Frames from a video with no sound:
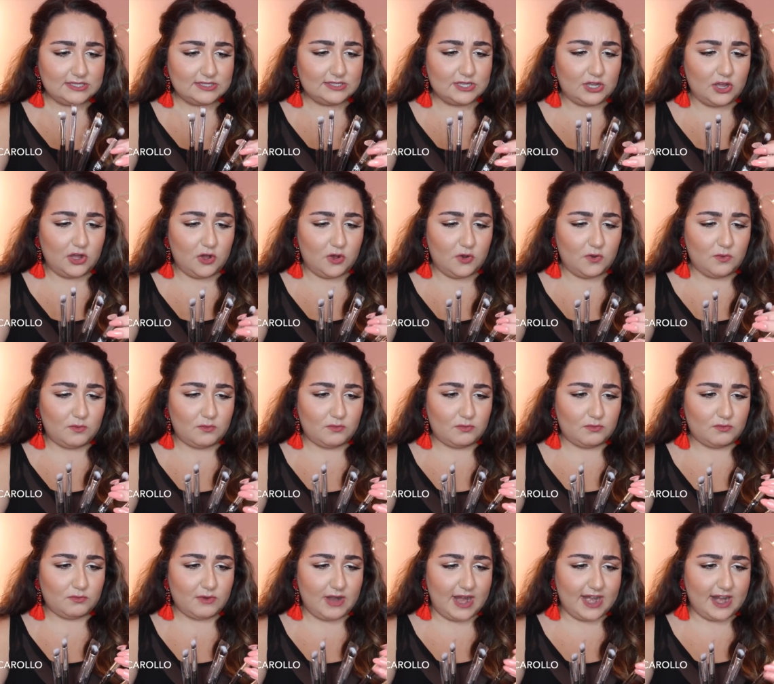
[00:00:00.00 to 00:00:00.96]
so
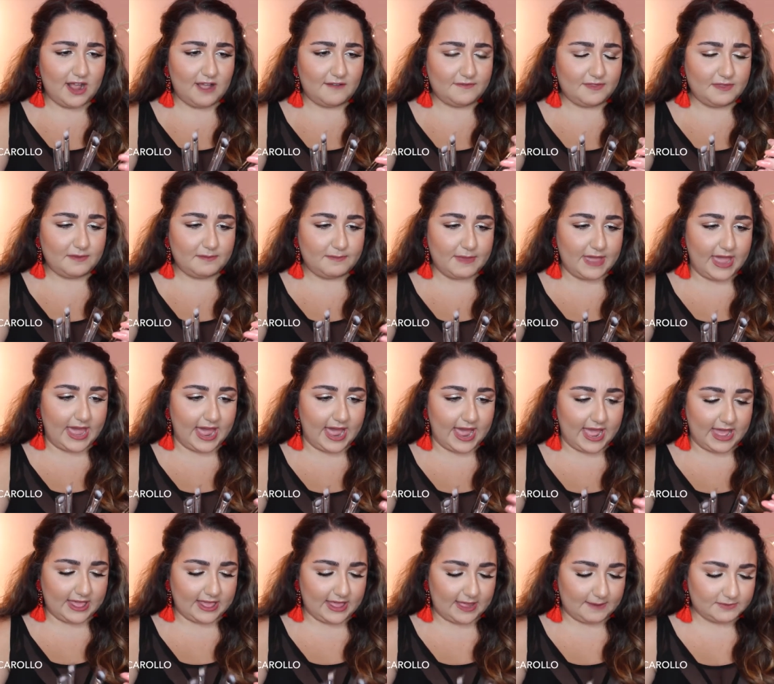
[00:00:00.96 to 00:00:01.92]
right off the
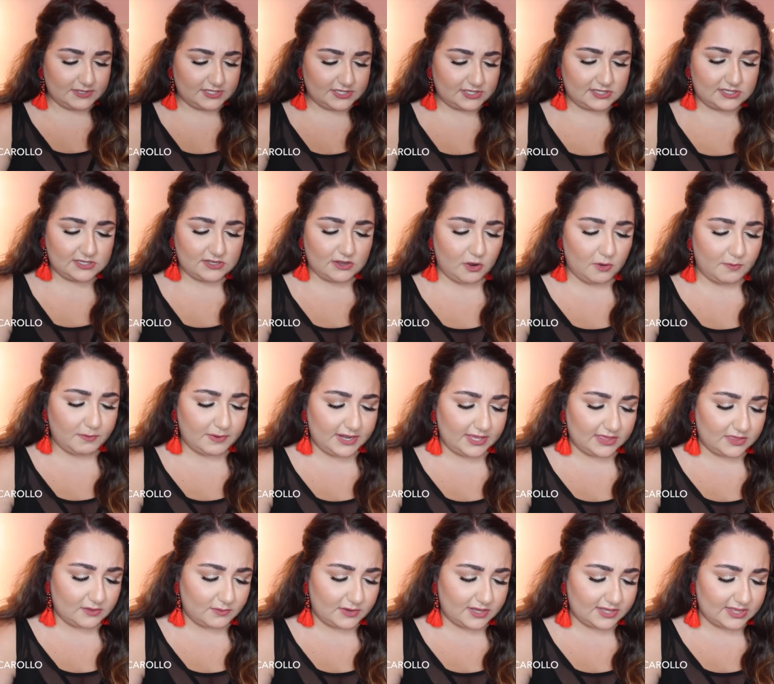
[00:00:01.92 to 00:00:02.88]
bat, I'm just
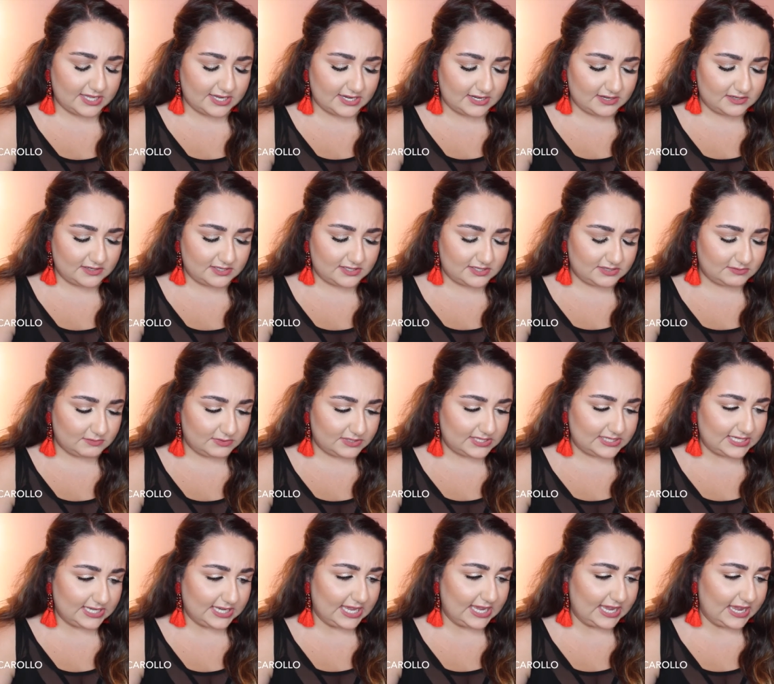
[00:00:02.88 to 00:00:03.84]
opening the one that was
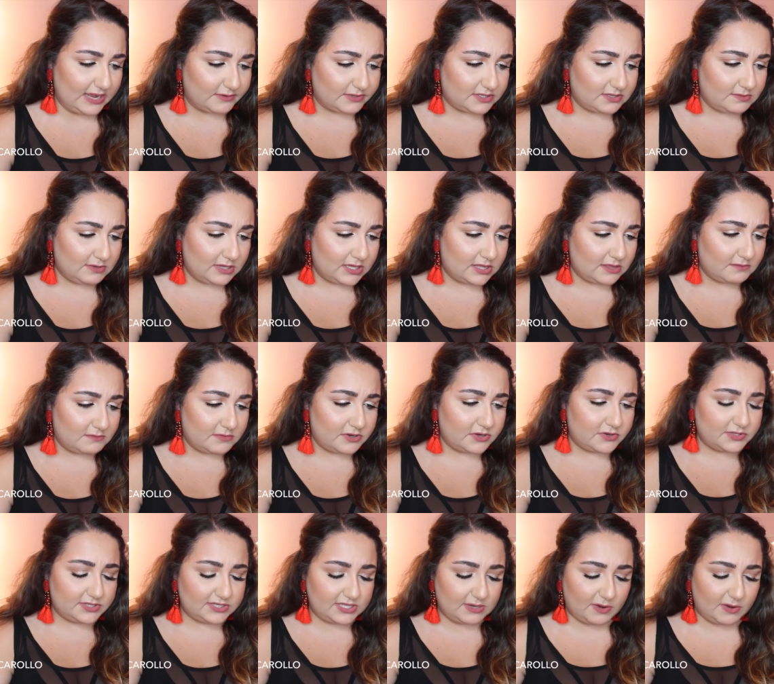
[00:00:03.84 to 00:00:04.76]
sticking out to me the most.